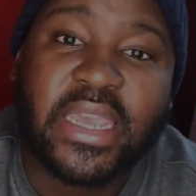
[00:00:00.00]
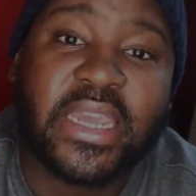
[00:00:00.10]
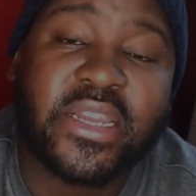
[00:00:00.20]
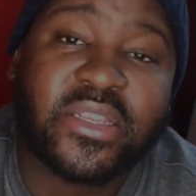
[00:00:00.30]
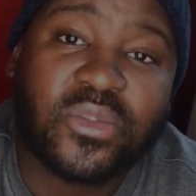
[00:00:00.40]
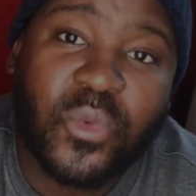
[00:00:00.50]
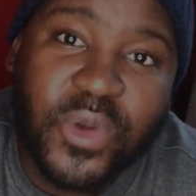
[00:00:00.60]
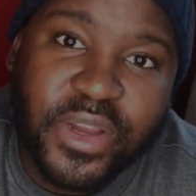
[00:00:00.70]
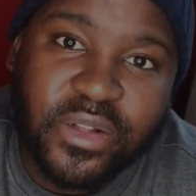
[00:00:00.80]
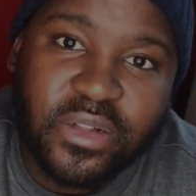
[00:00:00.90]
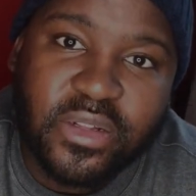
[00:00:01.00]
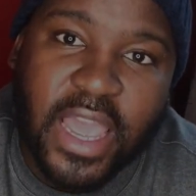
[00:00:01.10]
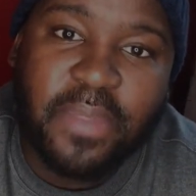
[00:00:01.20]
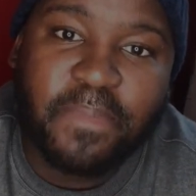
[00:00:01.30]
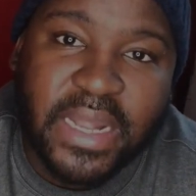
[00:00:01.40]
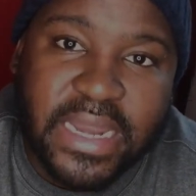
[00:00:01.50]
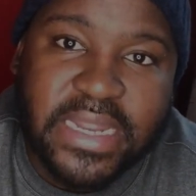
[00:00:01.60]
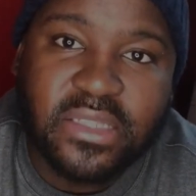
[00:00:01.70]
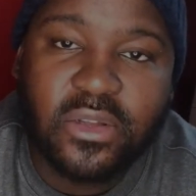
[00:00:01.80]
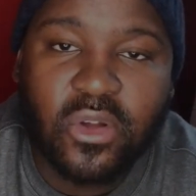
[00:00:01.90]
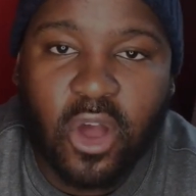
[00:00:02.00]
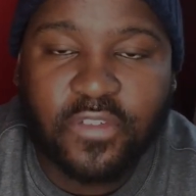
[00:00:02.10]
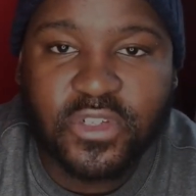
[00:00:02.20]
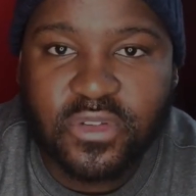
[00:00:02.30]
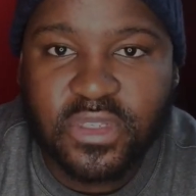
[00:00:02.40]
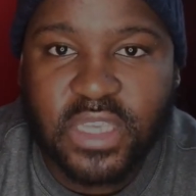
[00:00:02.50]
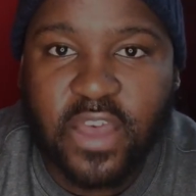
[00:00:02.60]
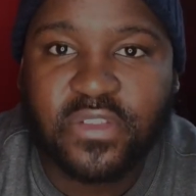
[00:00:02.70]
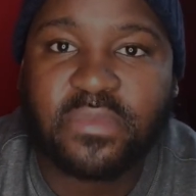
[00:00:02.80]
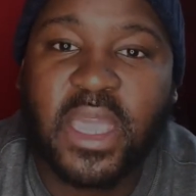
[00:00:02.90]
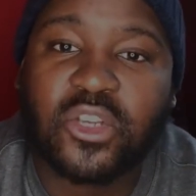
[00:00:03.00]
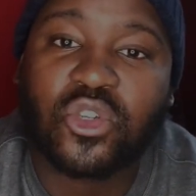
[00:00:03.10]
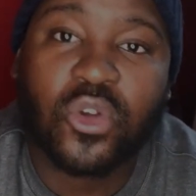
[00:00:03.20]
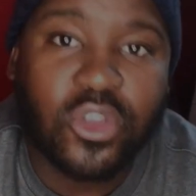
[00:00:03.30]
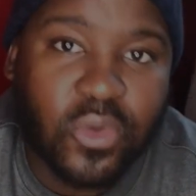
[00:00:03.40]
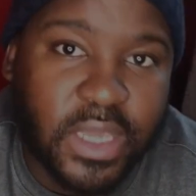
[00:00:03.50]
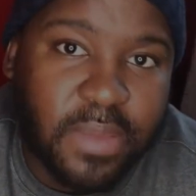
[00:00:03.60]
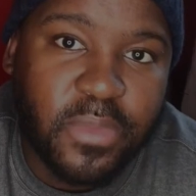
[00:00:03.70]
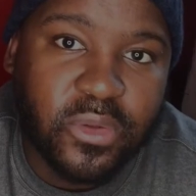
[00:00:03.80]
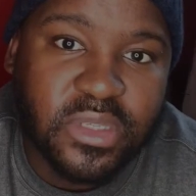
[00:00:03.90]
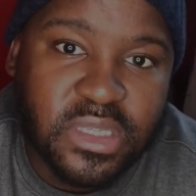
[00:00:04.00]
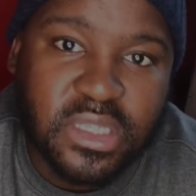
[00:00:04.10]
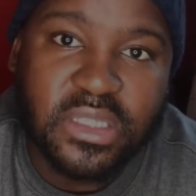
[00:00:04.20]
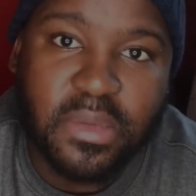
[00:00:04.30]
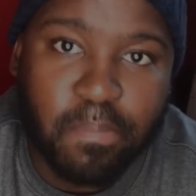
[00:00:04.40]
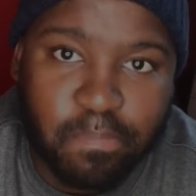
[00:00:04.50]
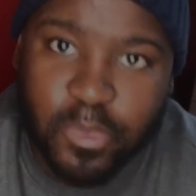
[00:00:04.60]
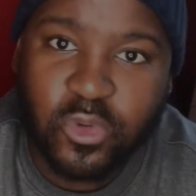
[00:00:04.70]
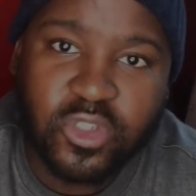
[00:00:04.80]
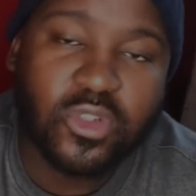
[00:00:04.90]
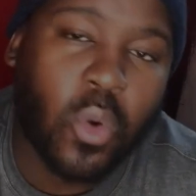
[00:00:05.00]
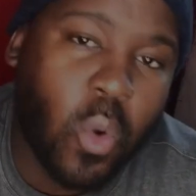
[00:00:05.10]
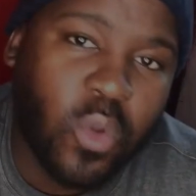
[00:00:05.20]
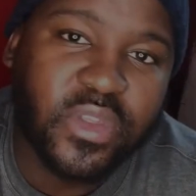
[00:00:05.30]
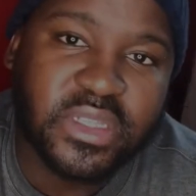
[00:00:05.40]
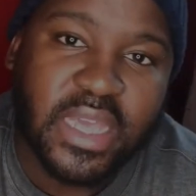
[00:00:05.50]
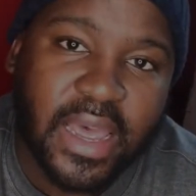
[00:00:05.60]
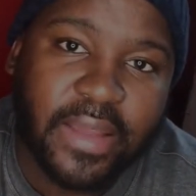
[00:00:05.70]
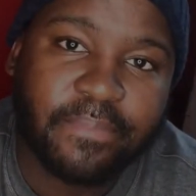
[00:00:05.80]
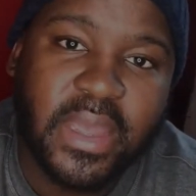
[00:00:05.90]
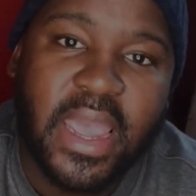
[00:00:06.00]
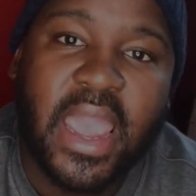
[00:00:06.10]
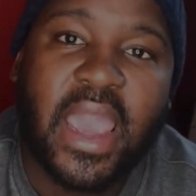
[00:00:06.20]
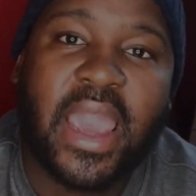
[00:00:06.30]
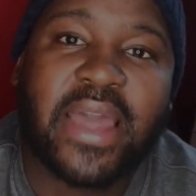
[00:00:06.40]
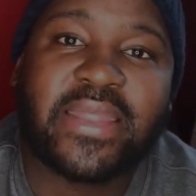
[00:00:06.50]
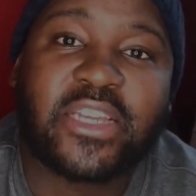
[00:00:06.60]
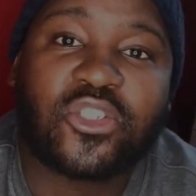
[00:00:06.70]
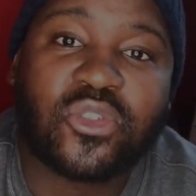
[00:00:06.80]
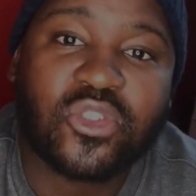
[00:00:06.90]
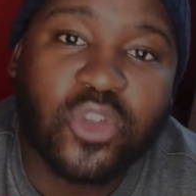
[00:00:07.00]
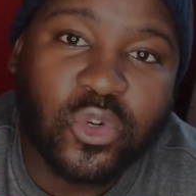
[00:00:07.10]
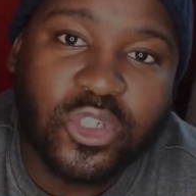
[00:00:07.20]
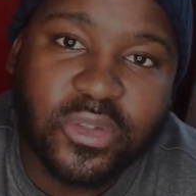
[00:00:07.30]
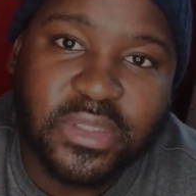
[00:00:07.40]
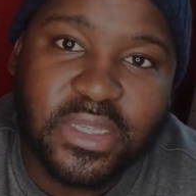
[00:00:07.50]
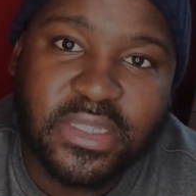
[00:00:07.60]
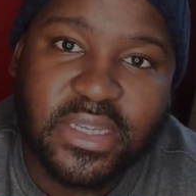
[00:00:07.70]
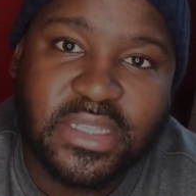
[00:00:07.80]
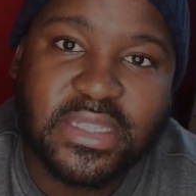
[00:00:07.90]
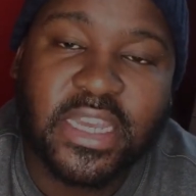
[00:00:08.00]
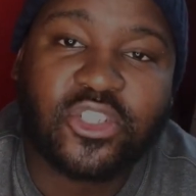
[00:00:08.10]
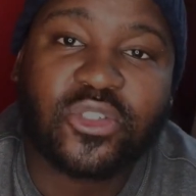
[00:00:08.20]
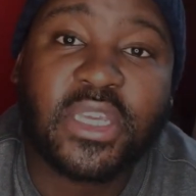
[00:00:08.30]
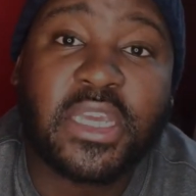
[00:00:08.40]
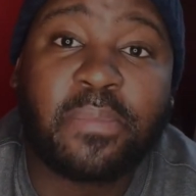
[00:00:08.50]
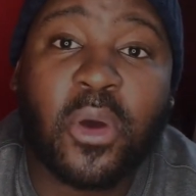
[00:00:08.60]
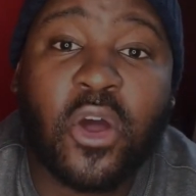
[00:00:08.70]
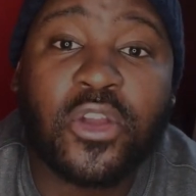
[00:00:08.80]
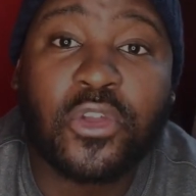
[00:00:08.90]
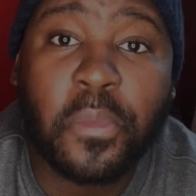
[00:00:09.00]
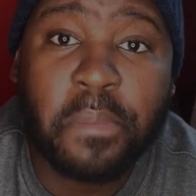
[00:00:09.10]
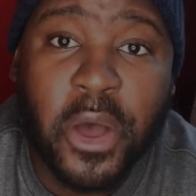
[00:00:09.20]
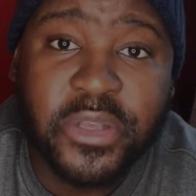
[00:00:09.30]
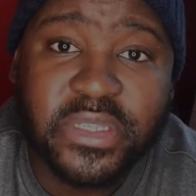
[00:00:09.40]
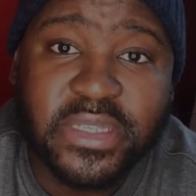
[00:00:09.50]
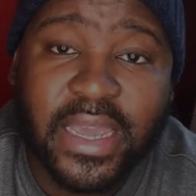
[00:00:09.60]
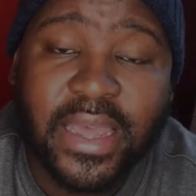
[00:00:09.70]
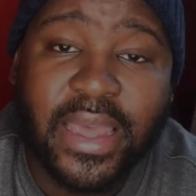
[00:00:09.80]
It is real, and please look after yourselves. Make sure your immune system boosts all the time and that you social distance and you keep on your mask